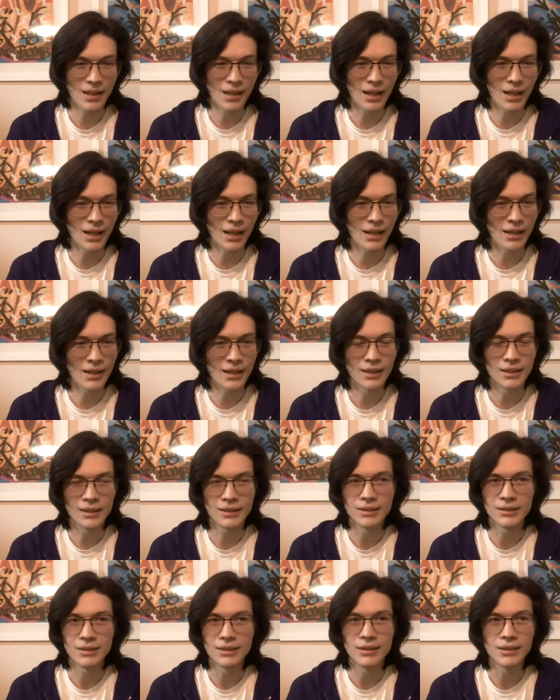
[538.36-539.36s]

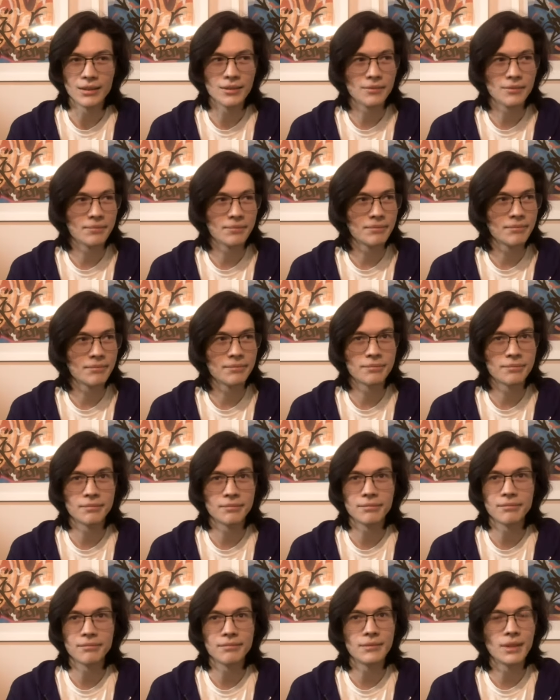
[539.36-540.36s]
And
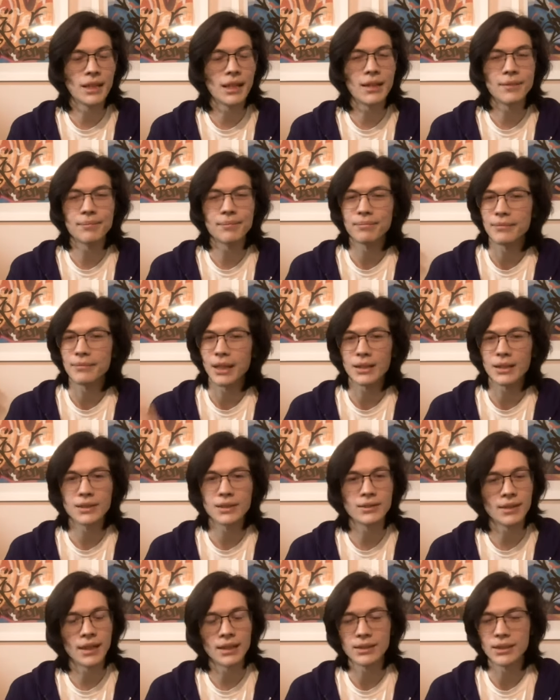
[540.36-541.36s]
yeah, that's
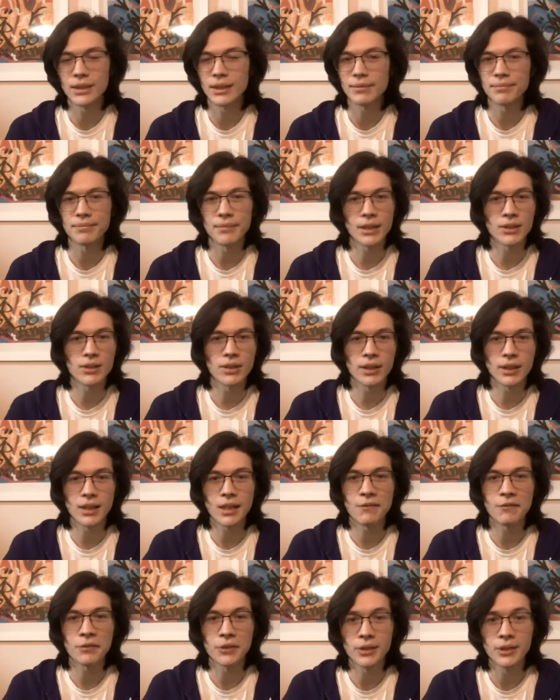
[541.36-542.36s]
it. That's all I
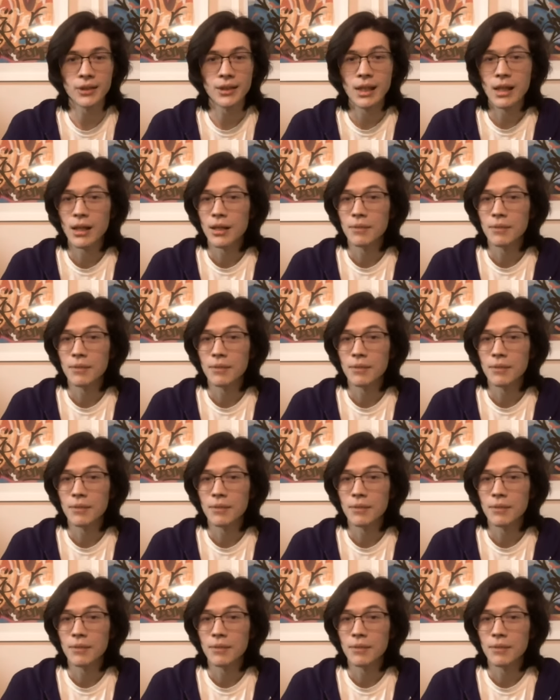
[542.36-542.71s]
got for you.